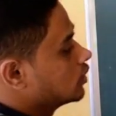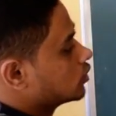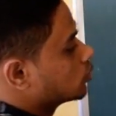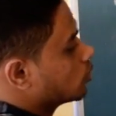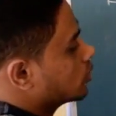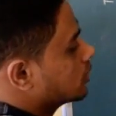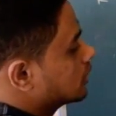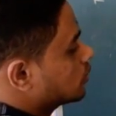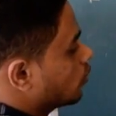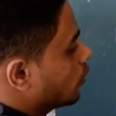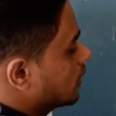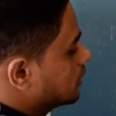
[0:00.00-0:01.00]
So this
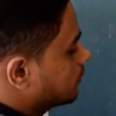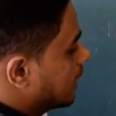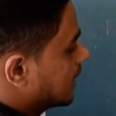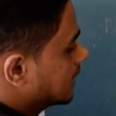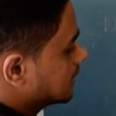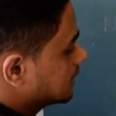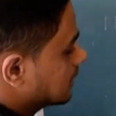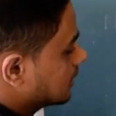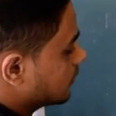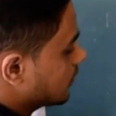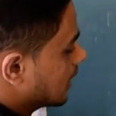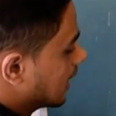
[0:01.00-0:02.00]
OH minus
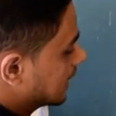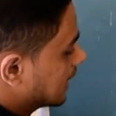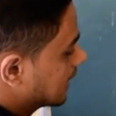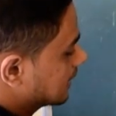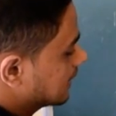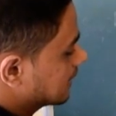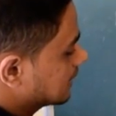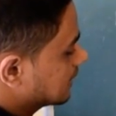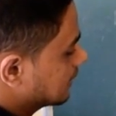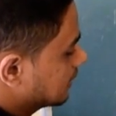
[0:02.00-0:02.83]
will attack this,